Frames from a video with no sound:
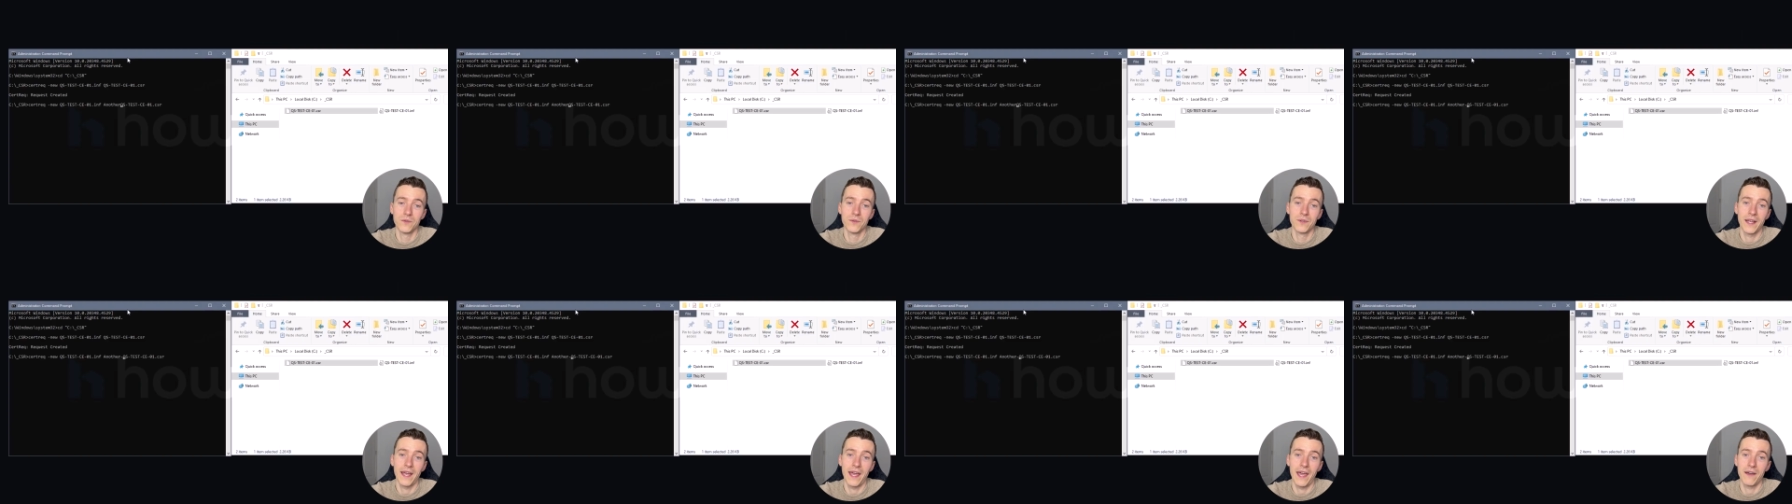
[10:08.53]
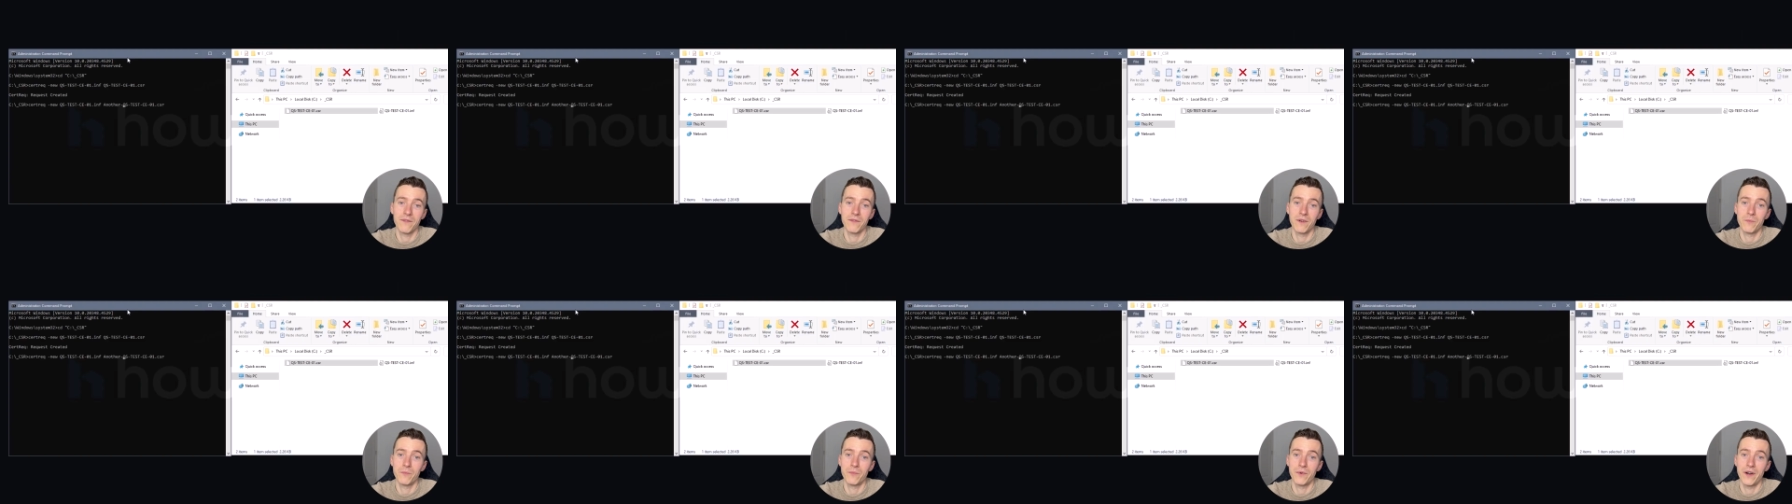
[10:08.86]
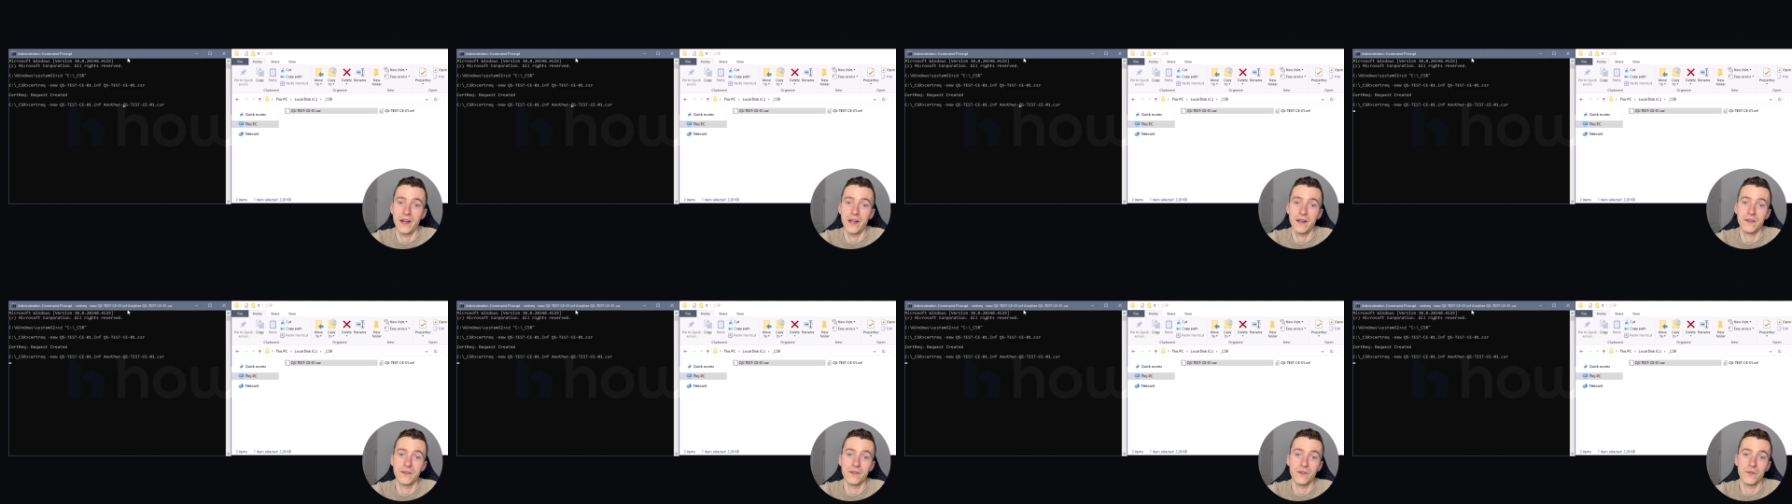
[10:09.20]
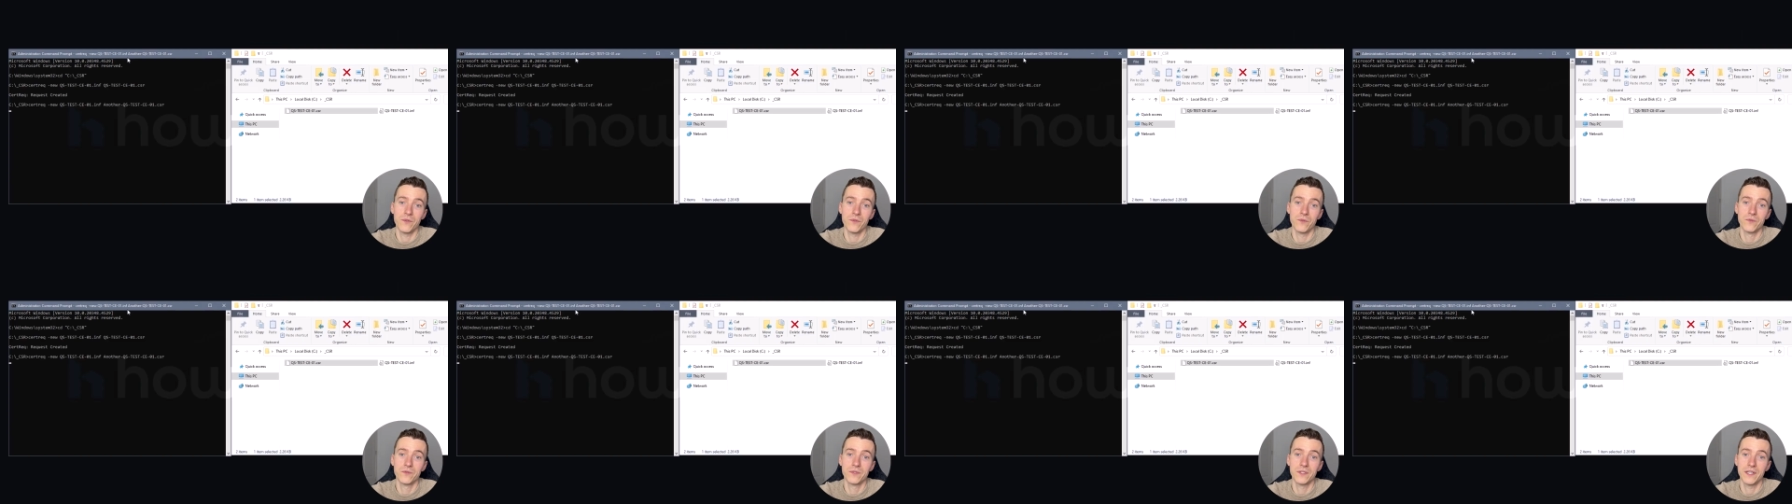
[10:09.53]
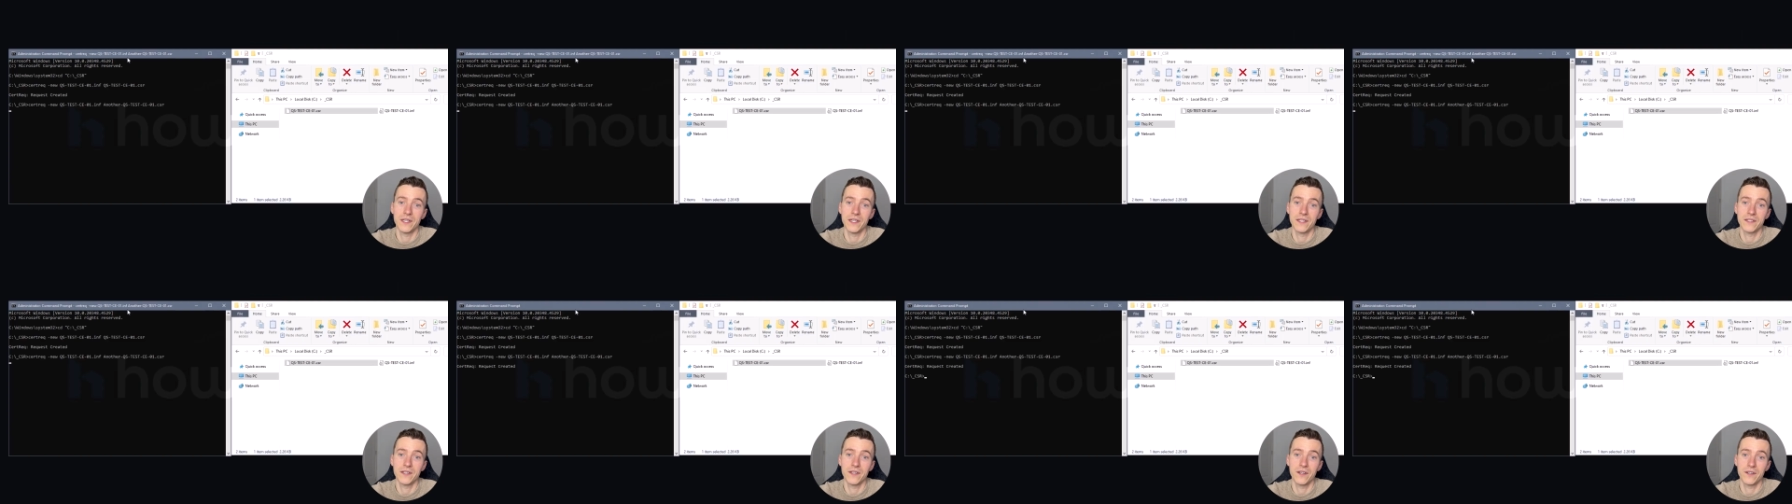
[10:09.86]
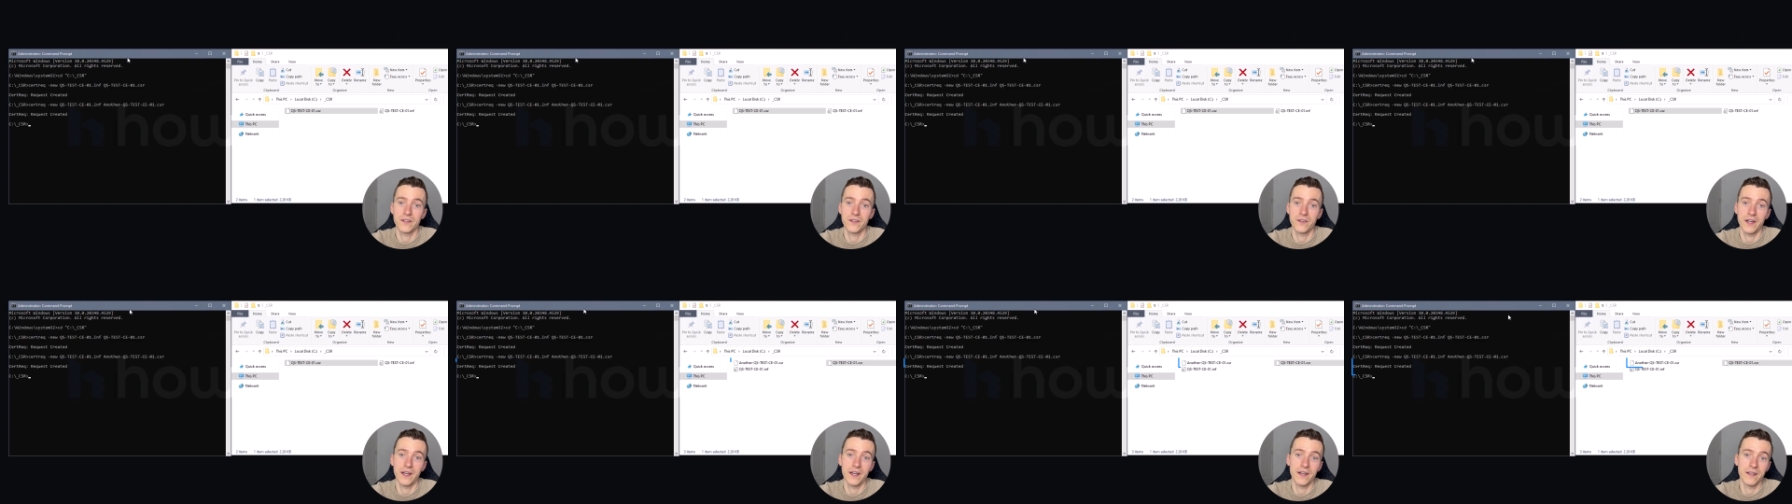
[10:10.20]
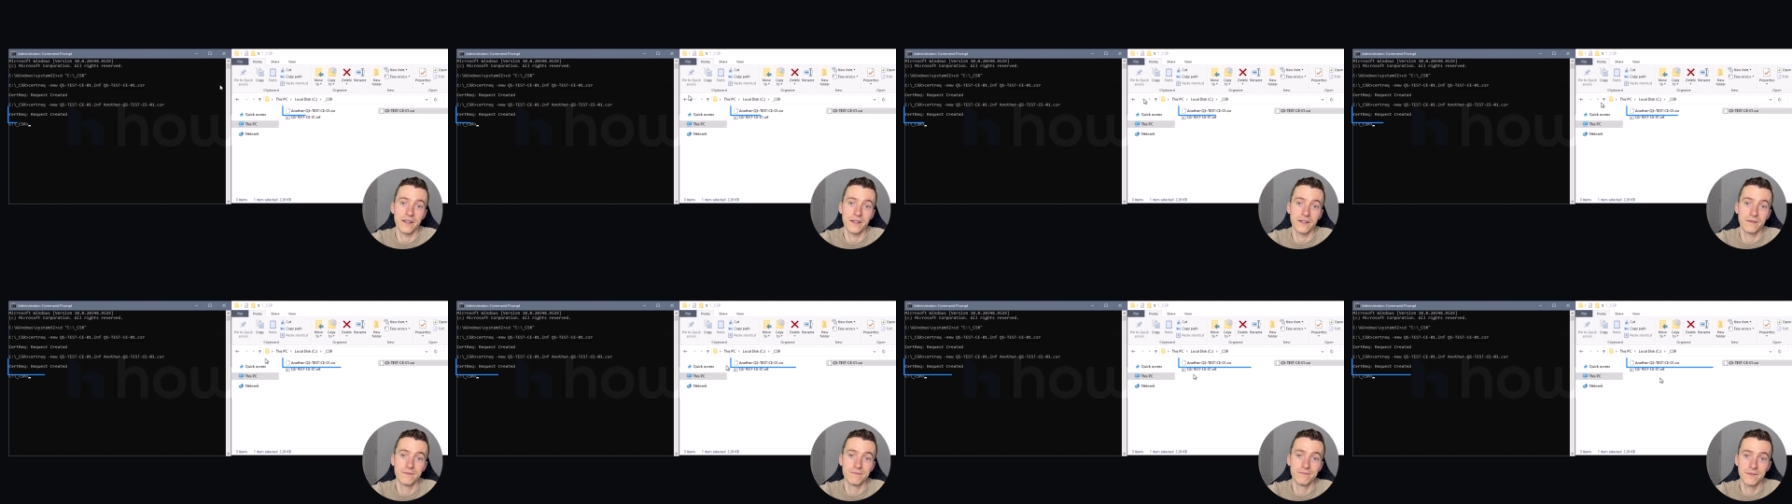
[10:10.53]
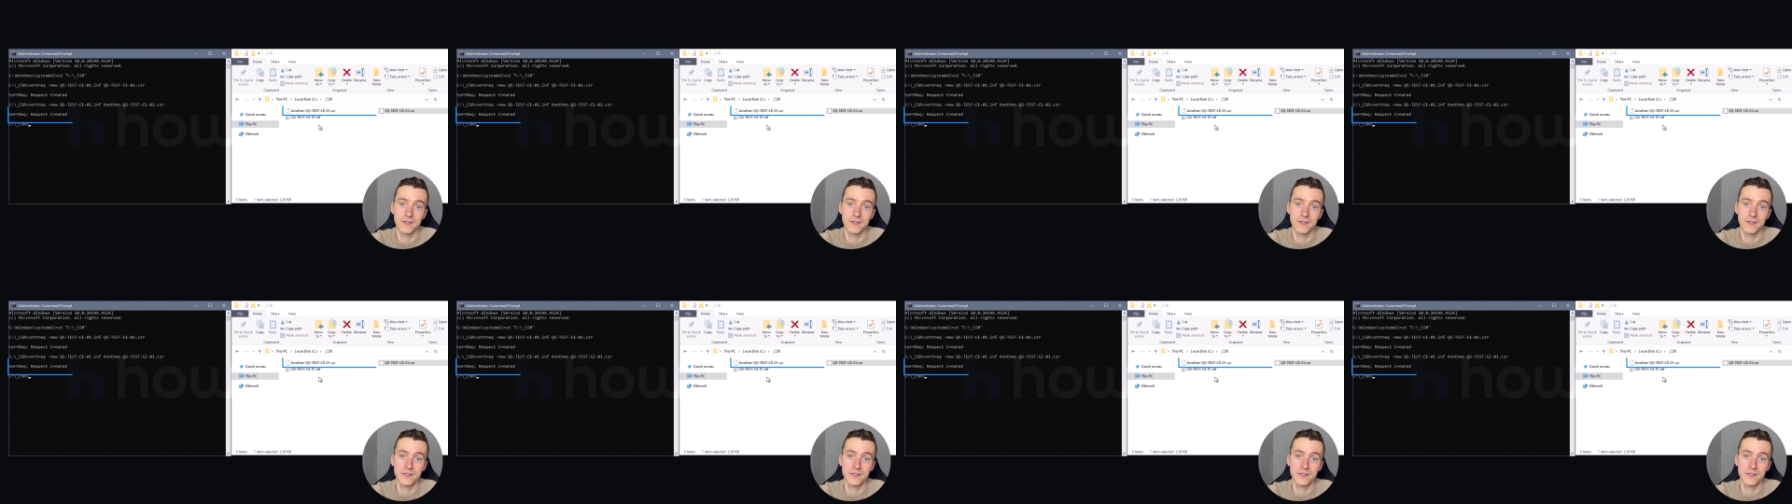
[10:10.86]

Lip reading: will have a brand new CSR created